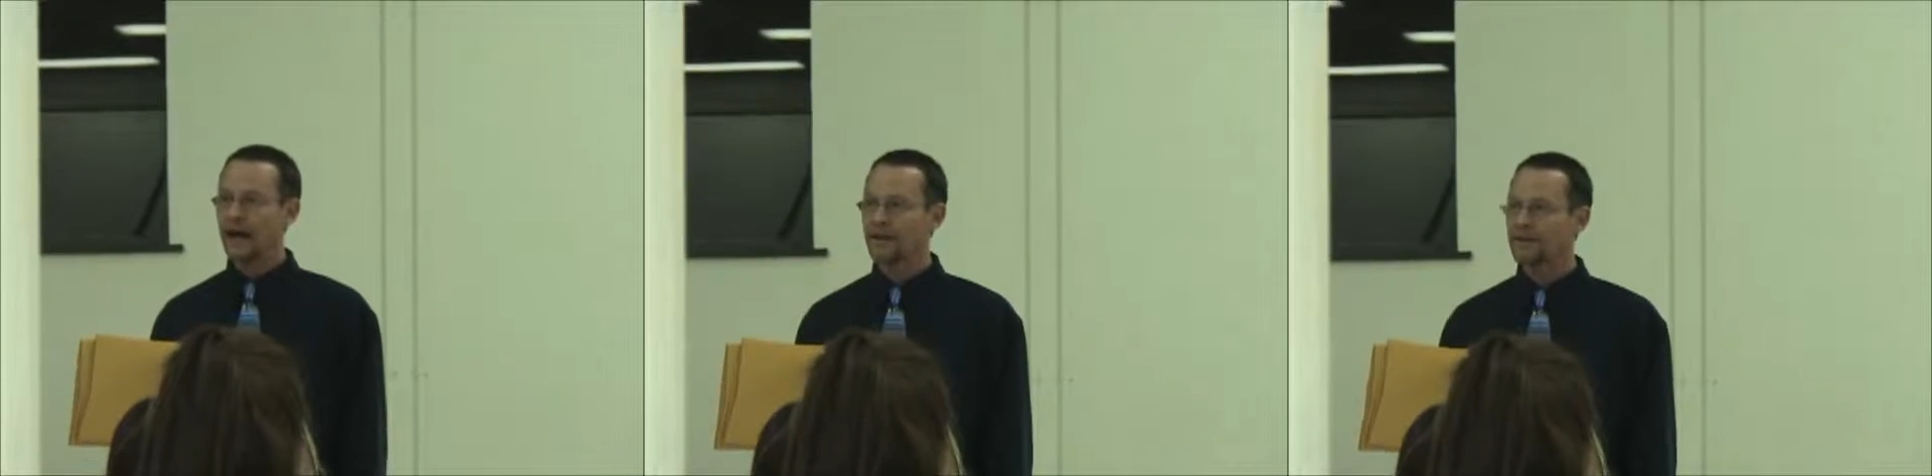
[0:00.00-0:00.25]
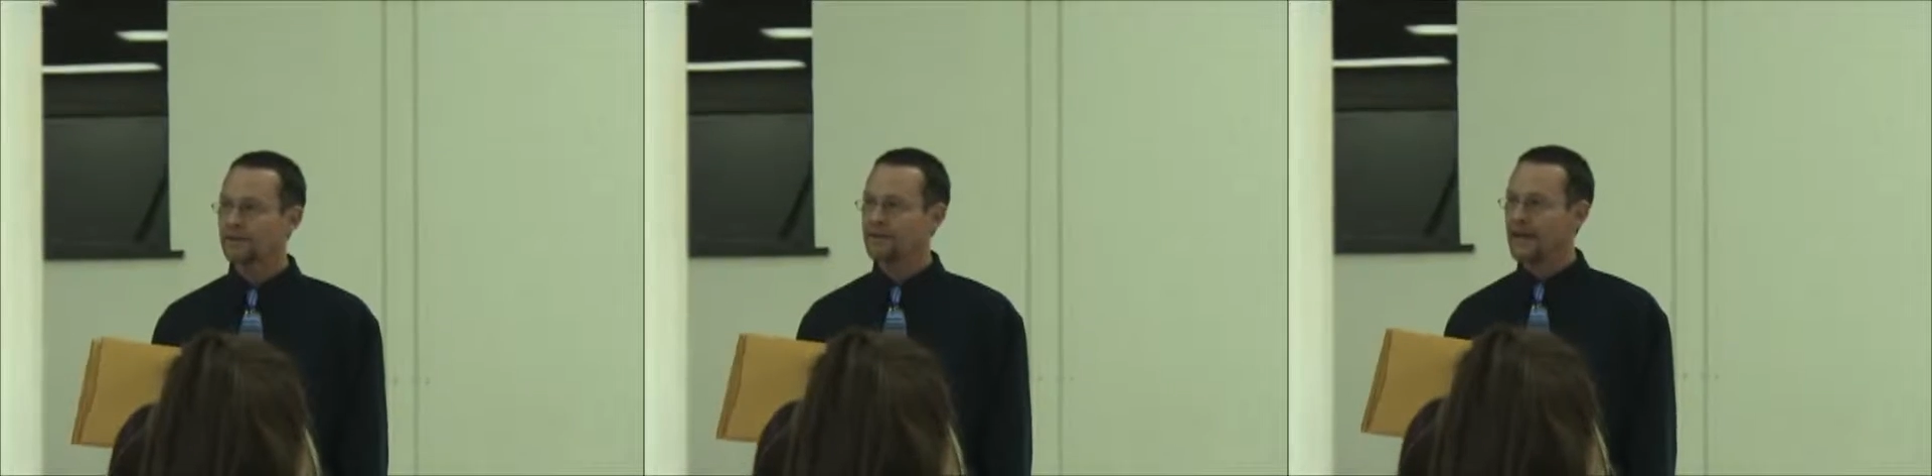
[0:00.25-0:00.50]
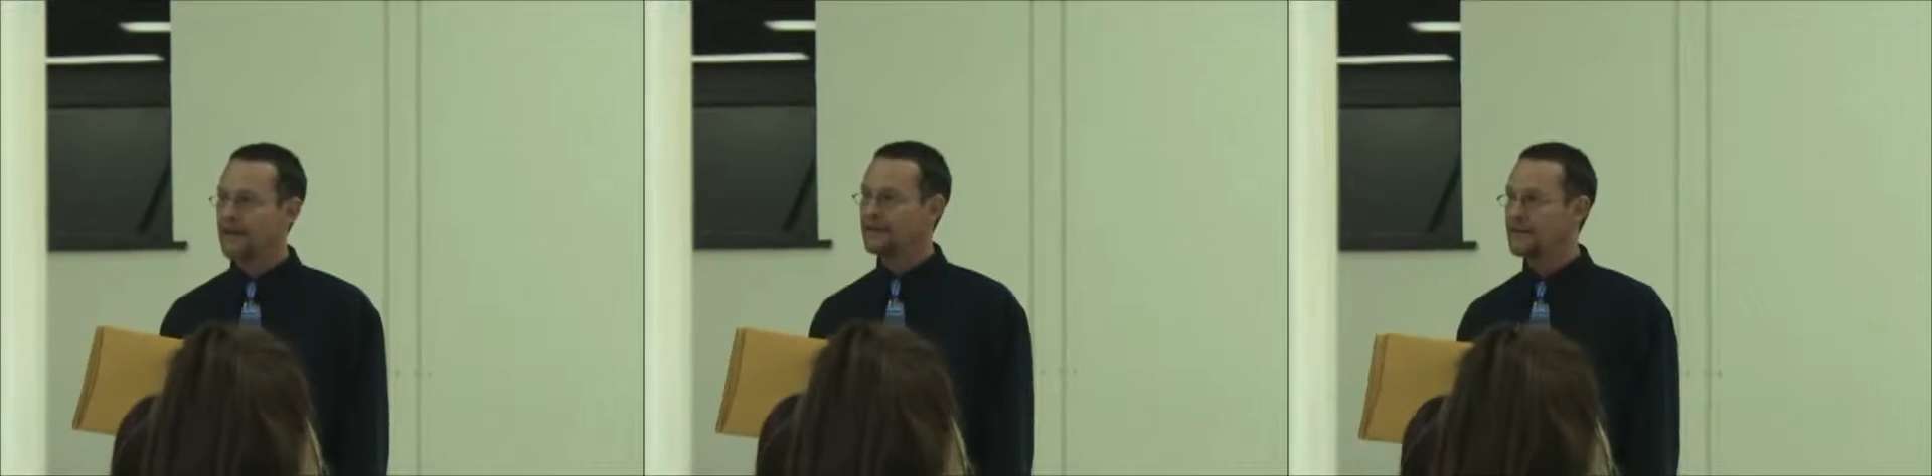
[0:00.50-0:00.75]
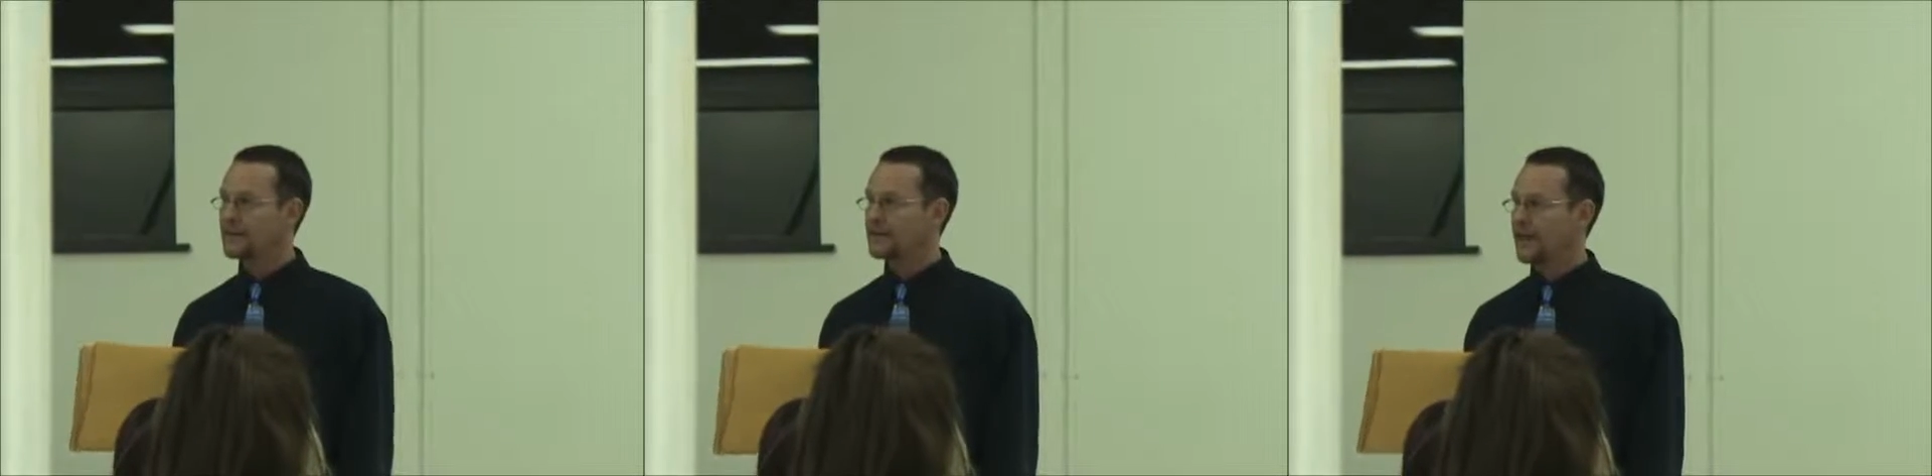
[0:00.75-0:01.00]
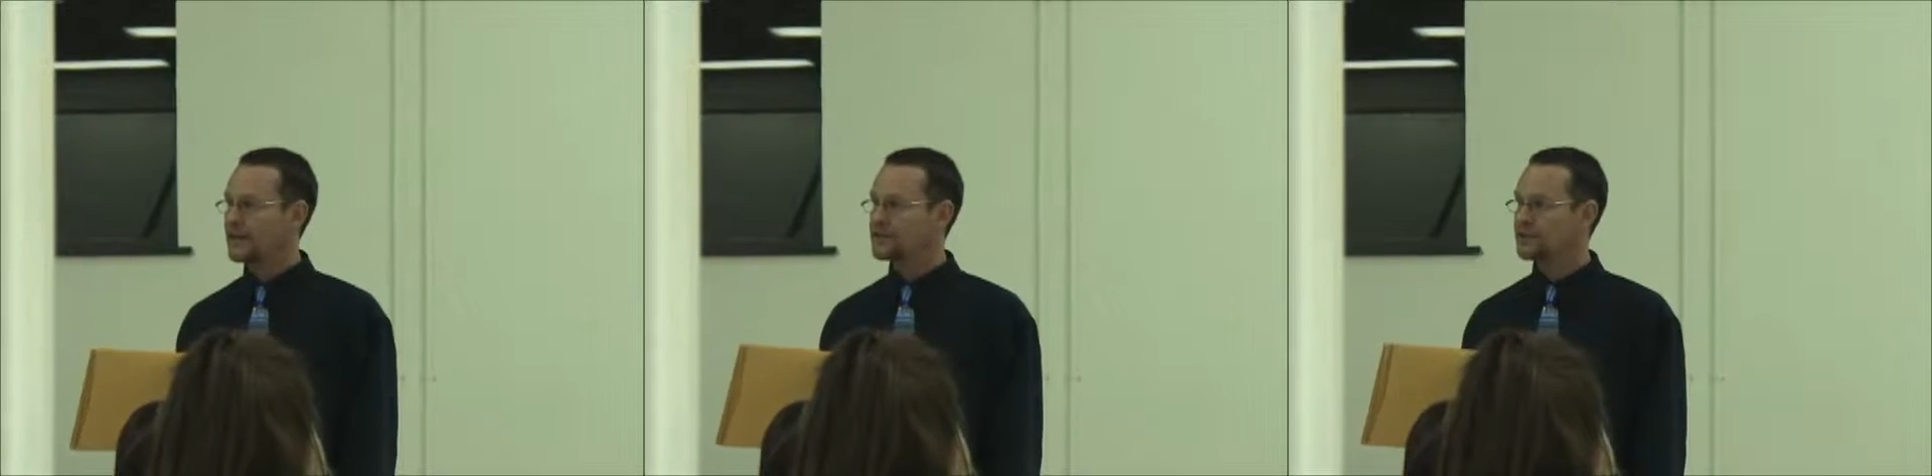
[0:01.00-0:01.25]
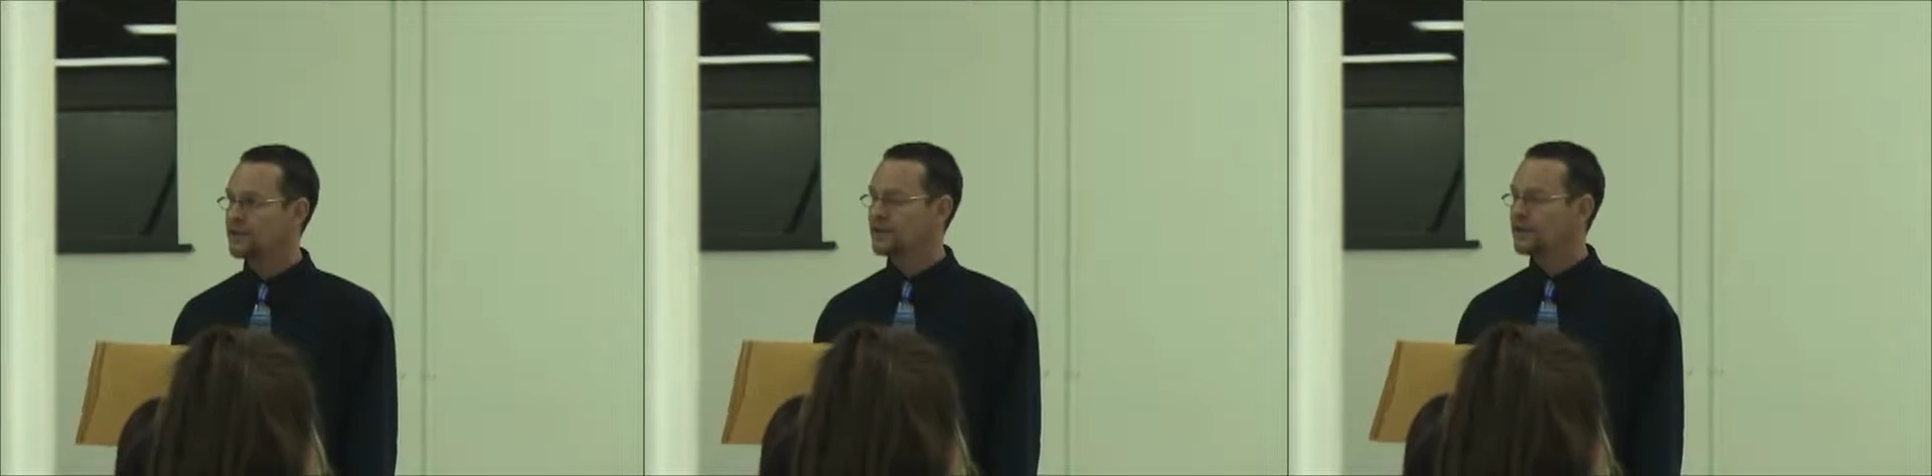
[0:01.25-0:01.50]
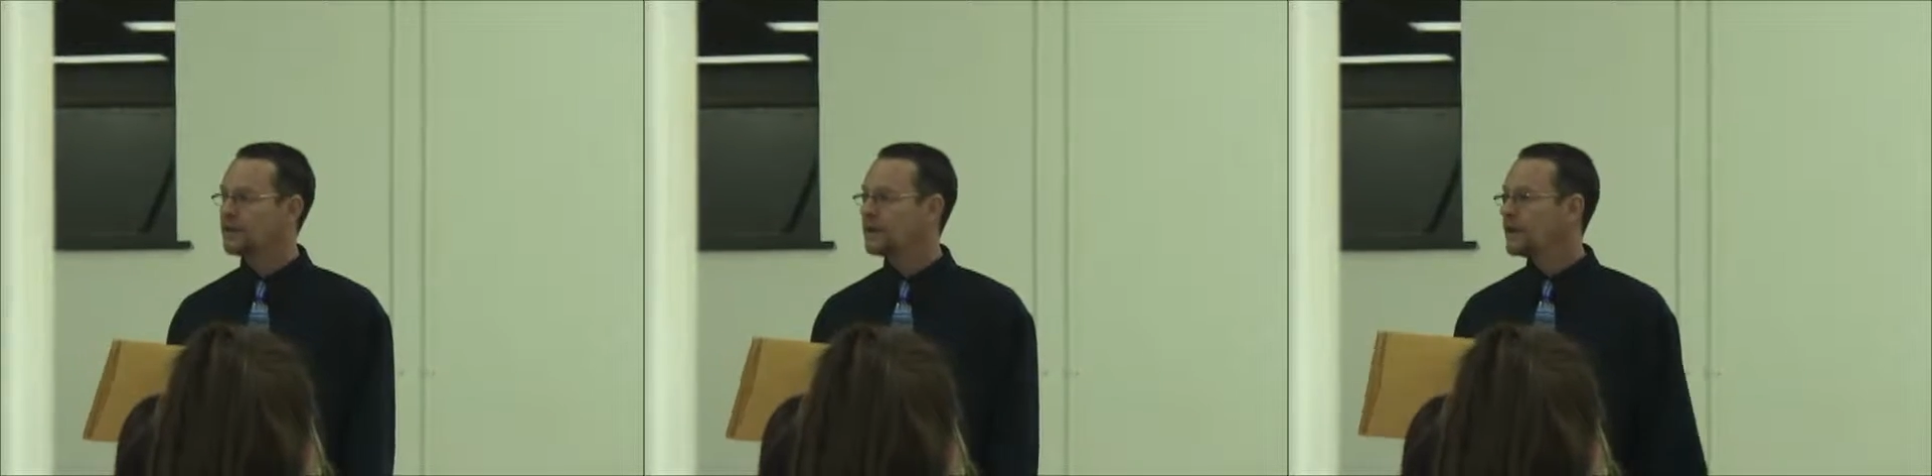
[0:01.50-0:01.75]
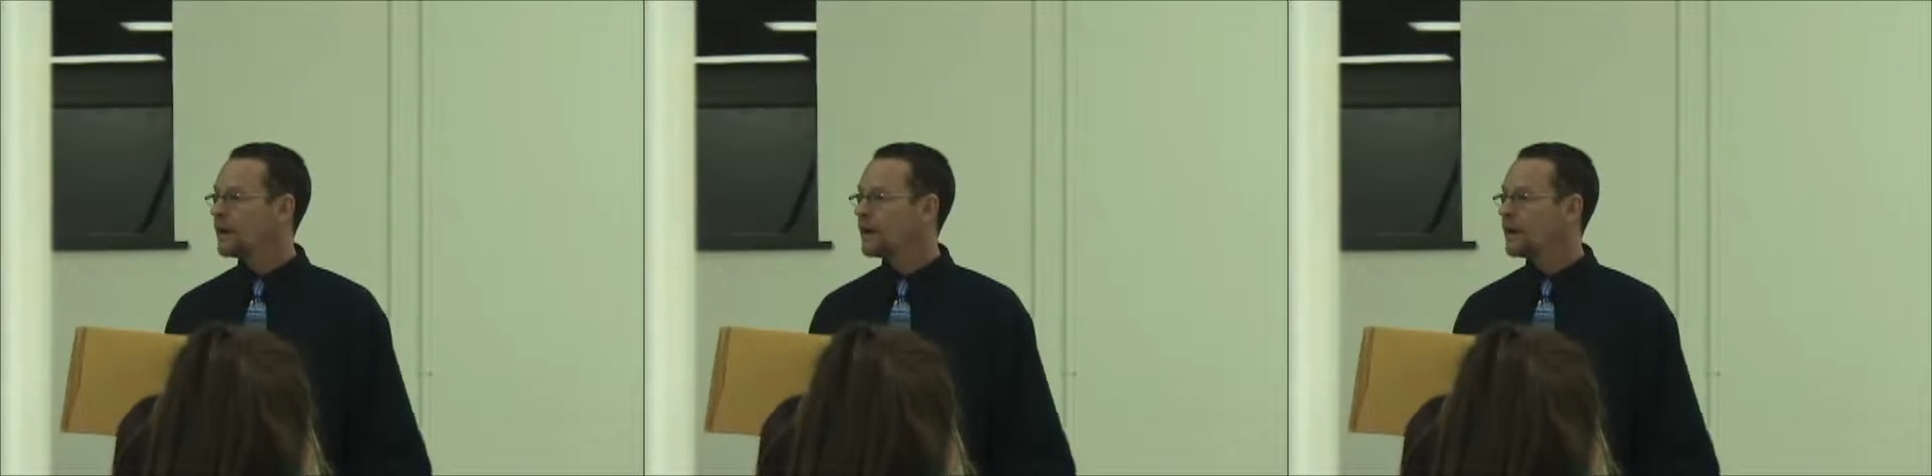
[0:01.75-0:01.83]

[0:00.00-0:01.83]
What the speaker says: other than the occasional